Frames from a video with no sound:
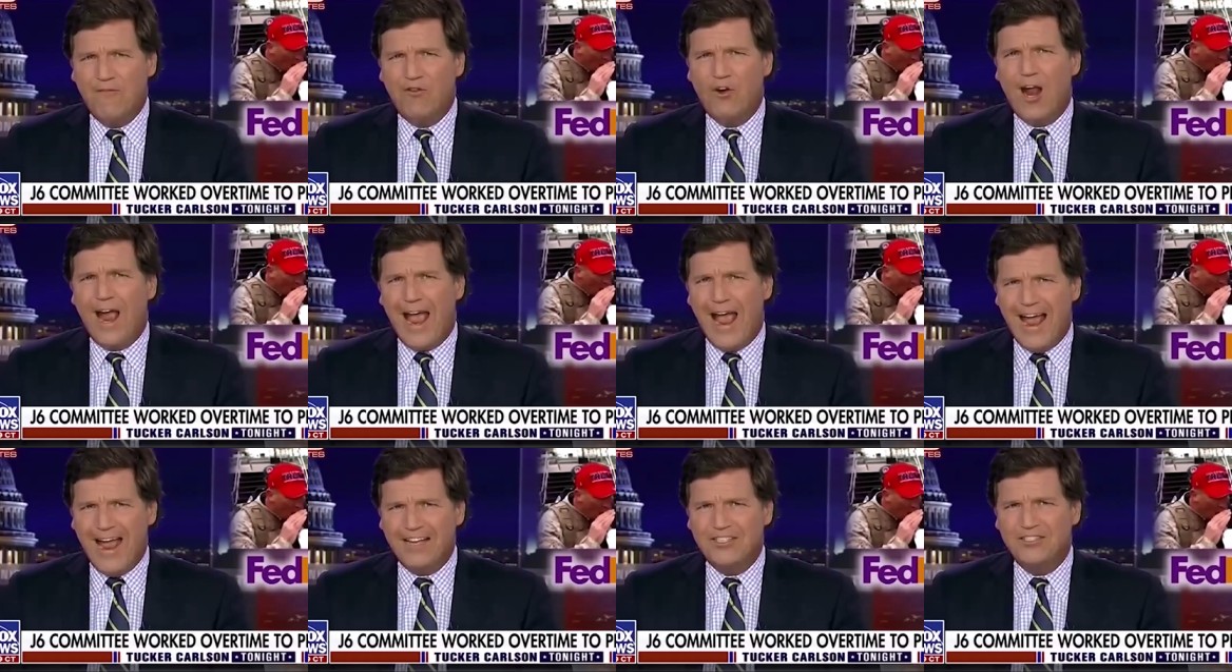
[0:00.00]
a
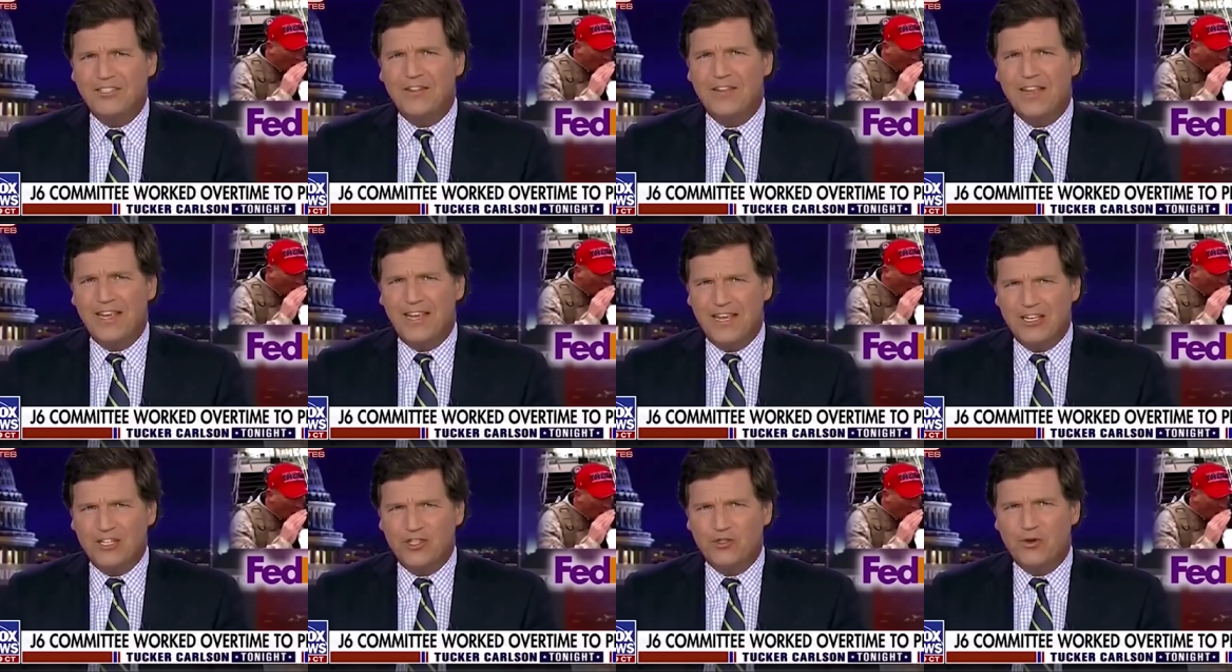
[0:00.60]
half-dozen
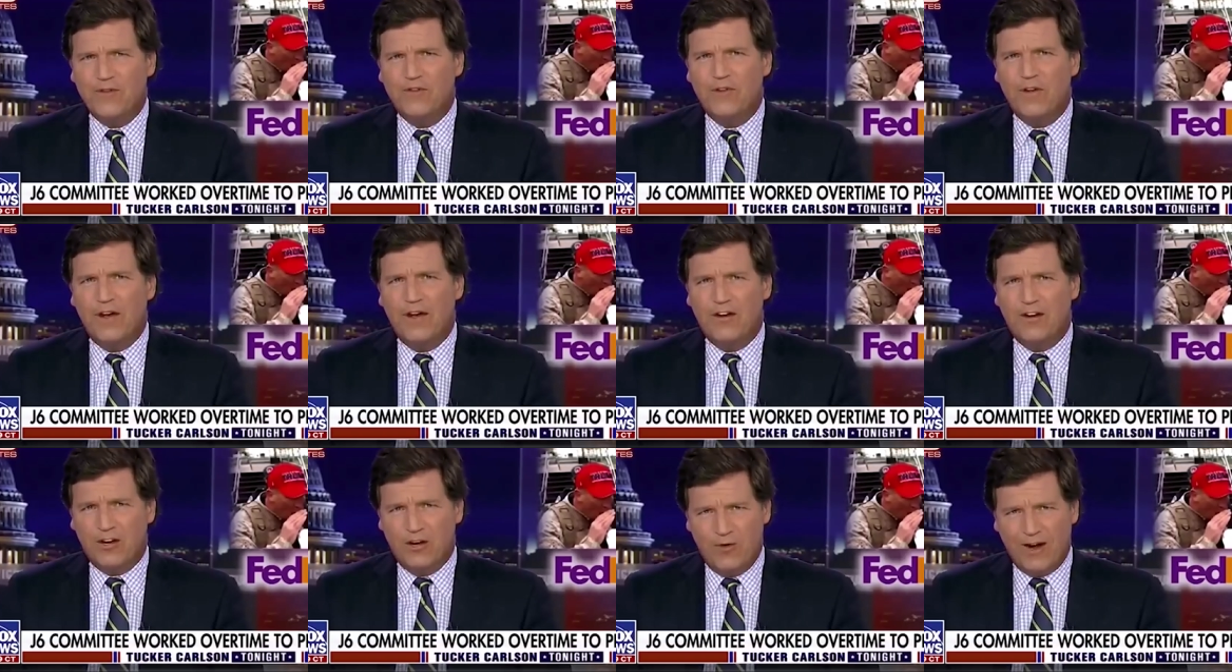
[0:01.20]
times so
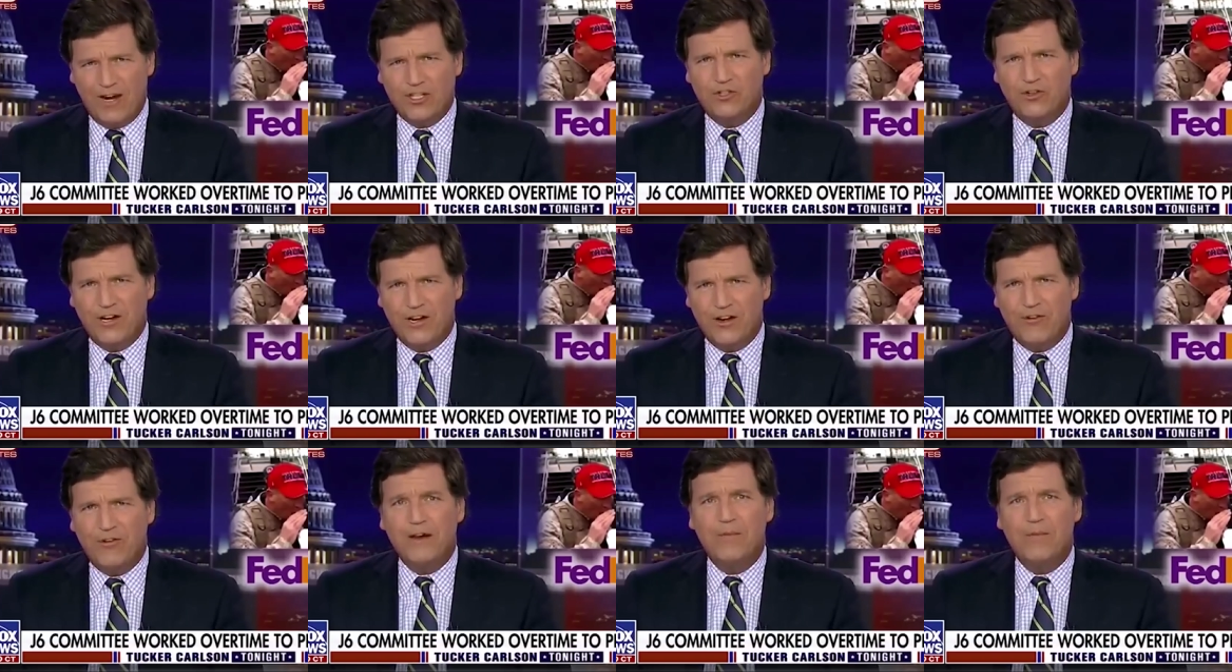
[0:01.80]
far this